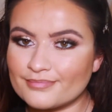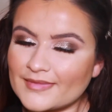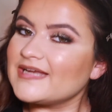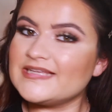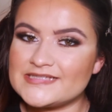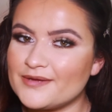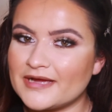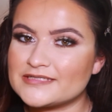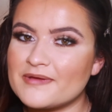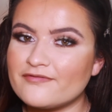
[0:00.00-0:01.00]
Can you see
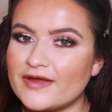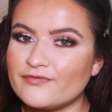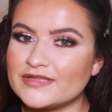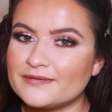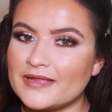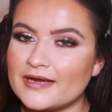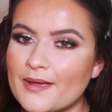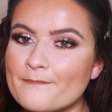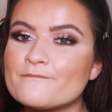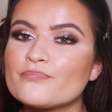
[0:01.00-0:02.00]
why it's my favourite lip
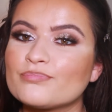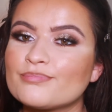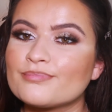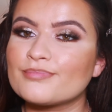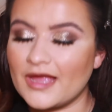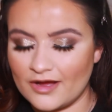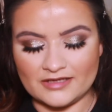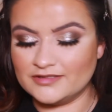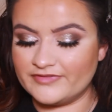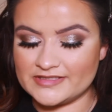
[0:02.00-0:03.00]
liner?
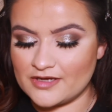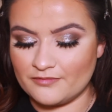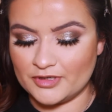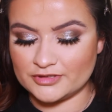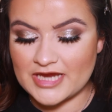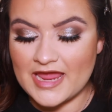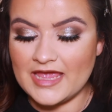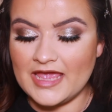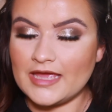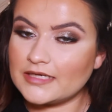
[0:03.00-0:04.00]
Oh, I love it so much.
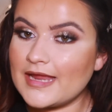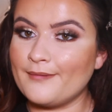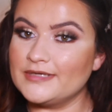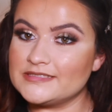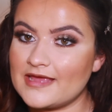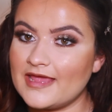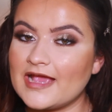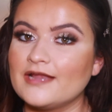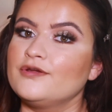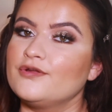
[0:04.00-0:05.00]
Now I'm going to
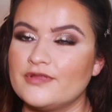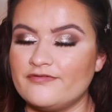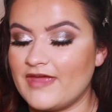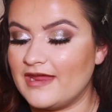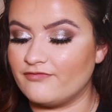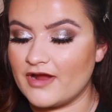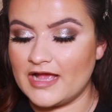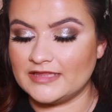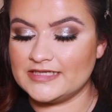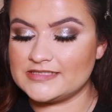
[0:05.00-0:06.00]
take another favourite,
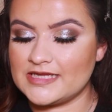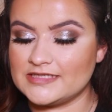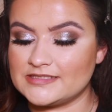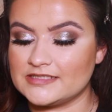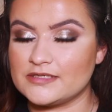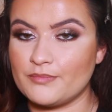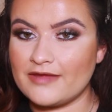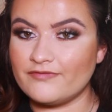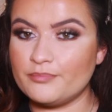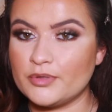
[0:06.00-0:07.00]
and this is the
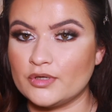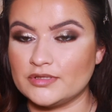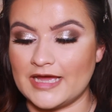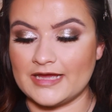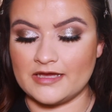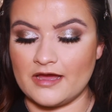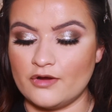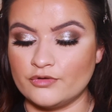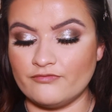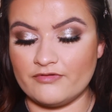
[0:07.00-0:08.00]
Zoeva Pure Lacquer
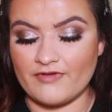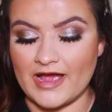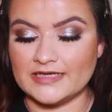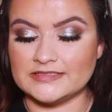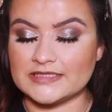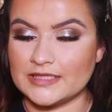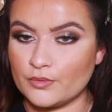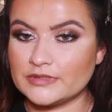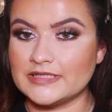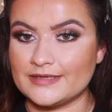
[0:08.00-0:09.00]
Unrefined
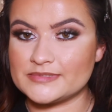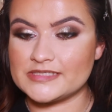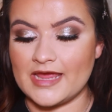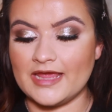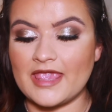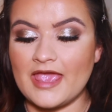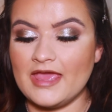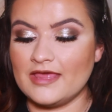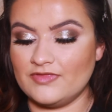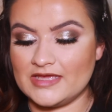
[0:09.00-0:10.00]
Liquid Lipstick.
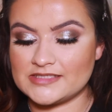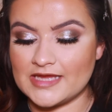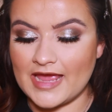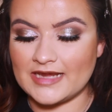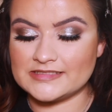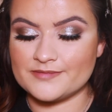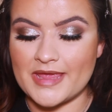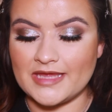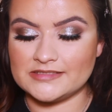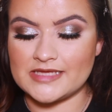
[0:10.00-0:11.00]
This again is
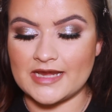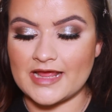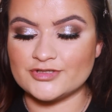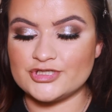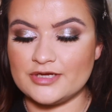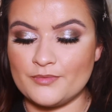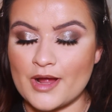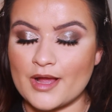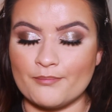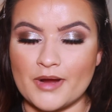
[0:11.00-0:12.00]
amazing. As you
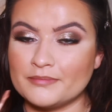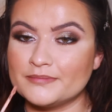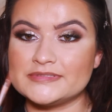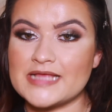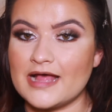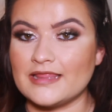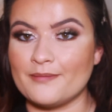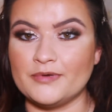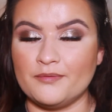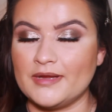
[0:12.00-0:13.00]
can probably tell,
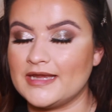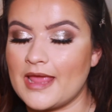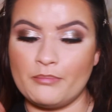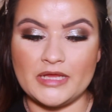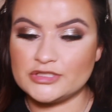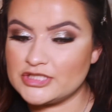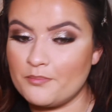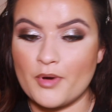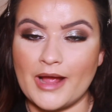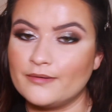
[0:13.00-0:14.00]
I'm doing a peachy
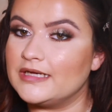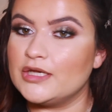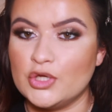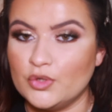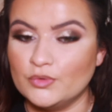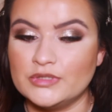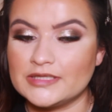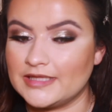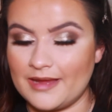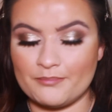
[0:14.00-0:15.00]
brownie nude
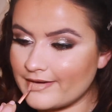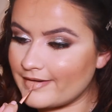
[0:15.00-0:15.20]
lip.